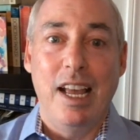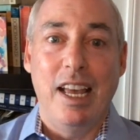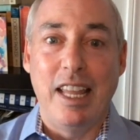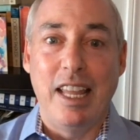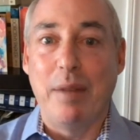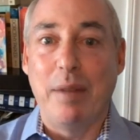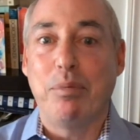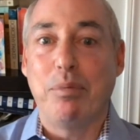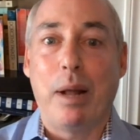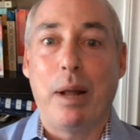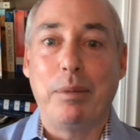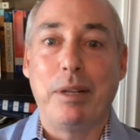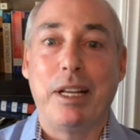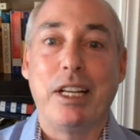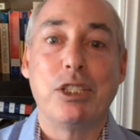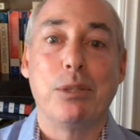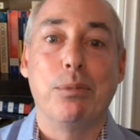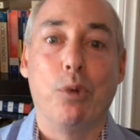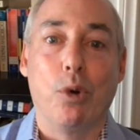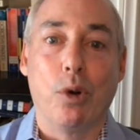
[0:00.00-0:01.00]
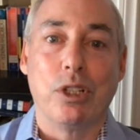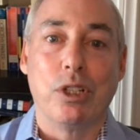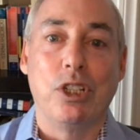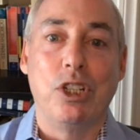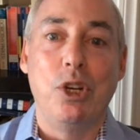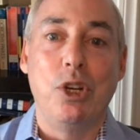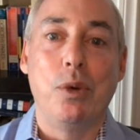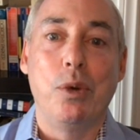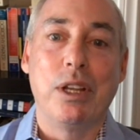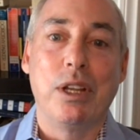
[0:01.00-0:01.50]
And that probably has more to
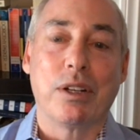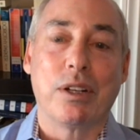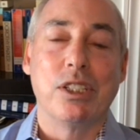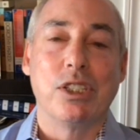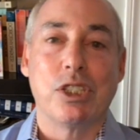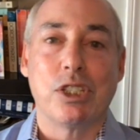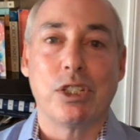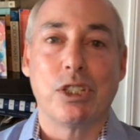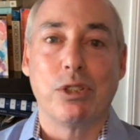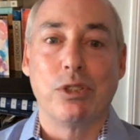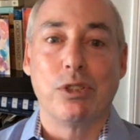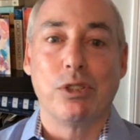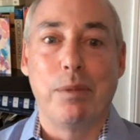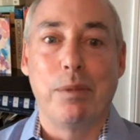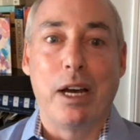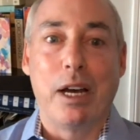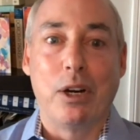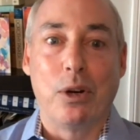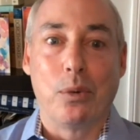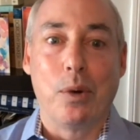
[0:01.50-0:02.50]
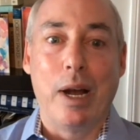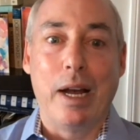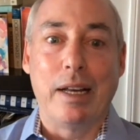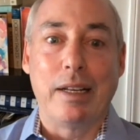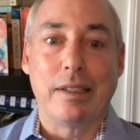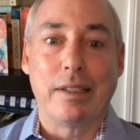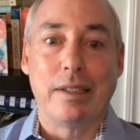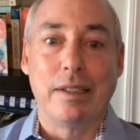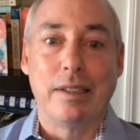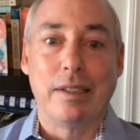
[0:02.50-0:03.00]
do with their concerns about
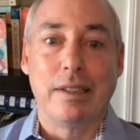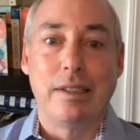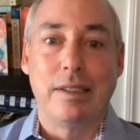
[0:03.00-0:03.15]
Iran.